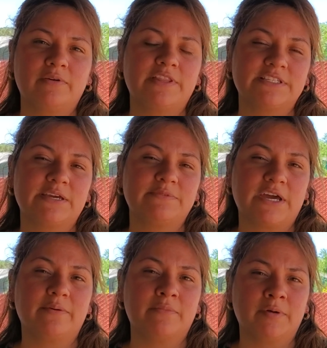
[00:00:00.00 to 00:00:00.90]
around the same
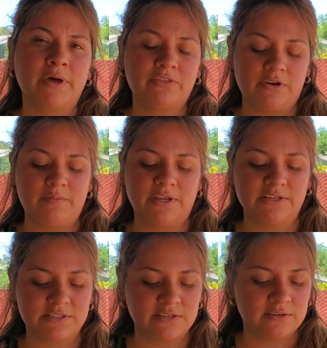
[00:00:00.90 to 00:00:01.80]
time, about 30
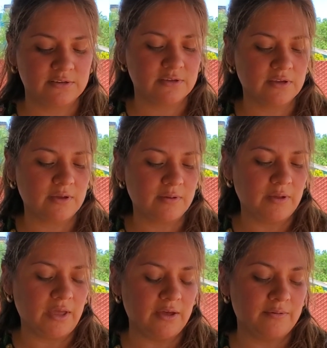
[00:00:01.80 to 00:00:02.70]
minutes.
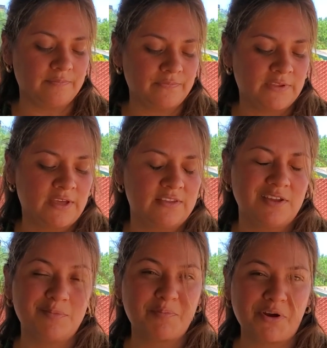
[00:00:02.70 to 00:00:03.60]
And
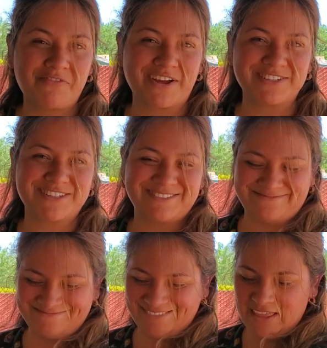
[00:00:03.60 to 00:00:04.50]
it'll be perfect.
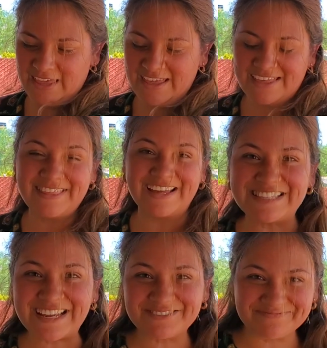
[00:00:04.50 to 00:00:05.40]
And
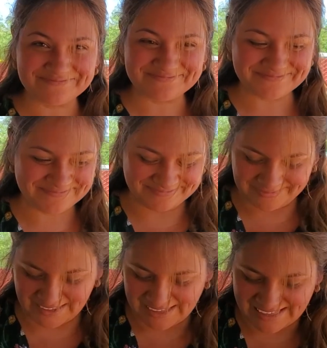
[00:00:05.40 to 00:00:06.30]
it.
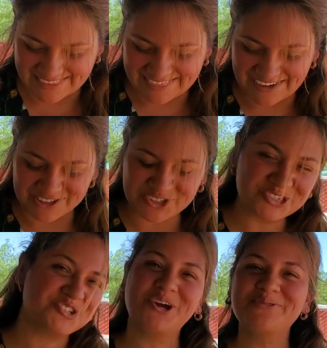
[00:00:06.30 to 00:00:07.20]
There's
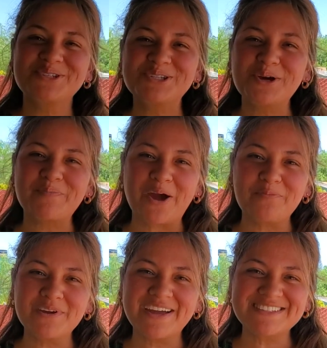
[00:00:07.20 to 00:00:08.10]
your stone soup. I
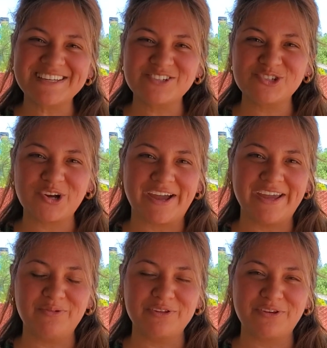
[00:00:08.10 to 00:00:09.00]
hope you guys get to try
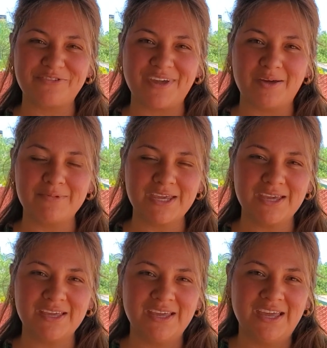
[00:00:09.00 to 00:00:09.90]
it with your family
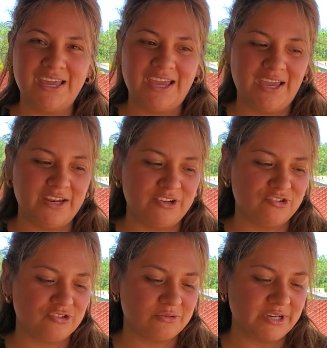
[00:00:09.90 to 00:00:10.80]
and
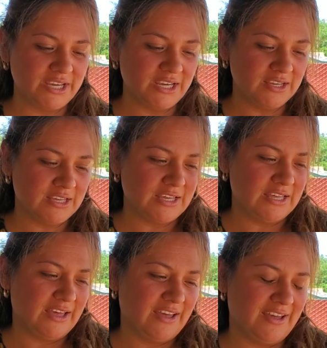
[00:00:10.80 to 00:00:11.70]
enjoy.
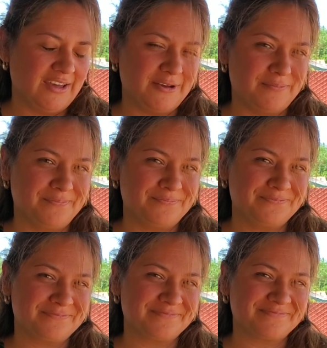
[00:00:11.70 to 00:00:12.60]

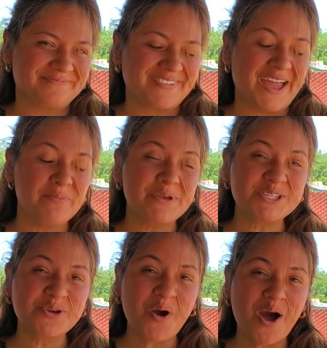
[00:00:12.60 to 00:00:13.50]
I
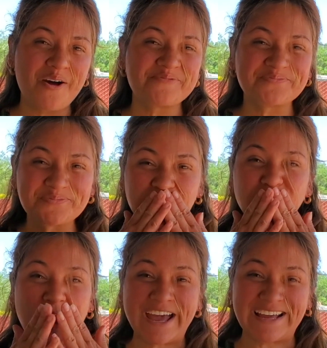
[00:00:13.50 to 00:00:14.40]
miss you all.
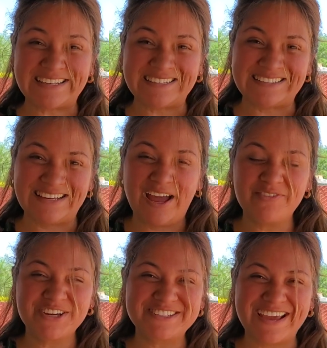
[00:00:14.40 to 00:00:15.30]

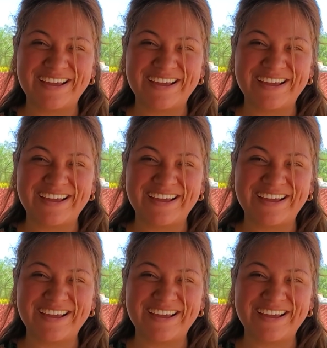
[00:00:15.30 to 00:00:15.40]
Have a good day,